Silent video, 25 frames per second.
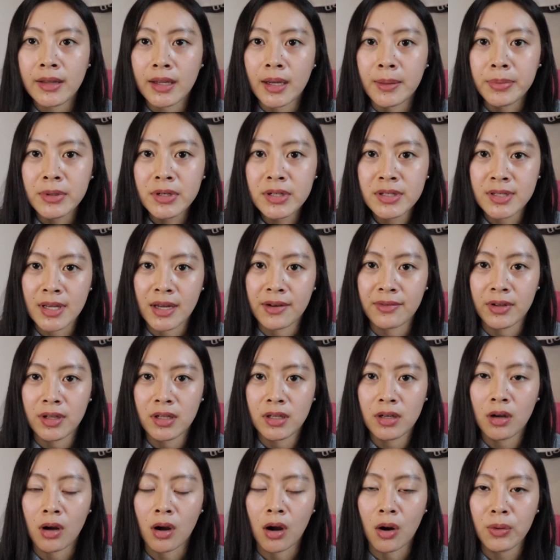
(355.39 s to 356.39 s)
Number
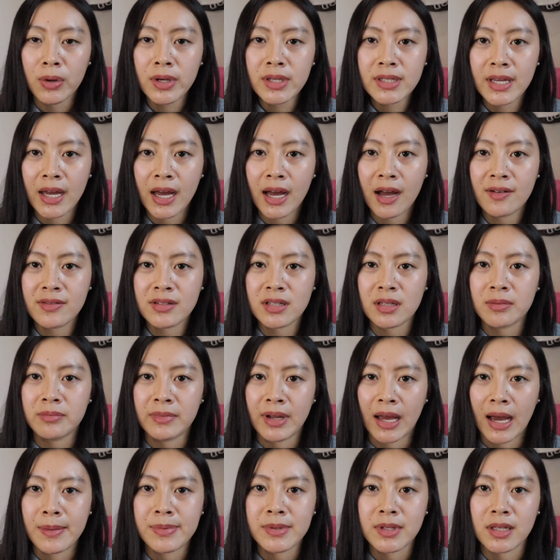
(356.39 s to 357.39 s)
7, always have some
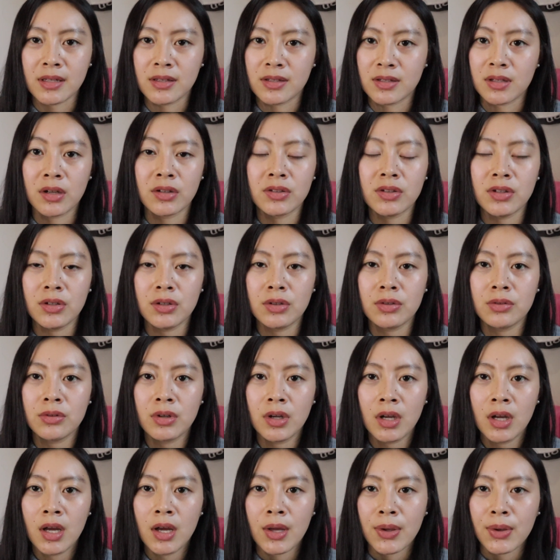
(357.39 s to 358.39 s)
napkins on you.
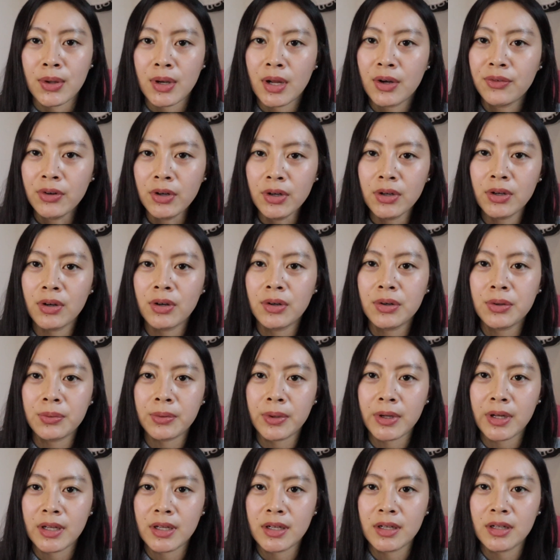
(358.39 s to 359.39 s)
You never know
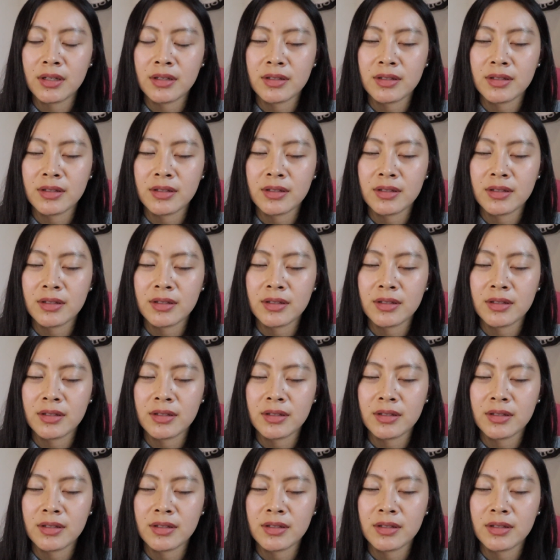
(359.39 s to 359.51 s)
when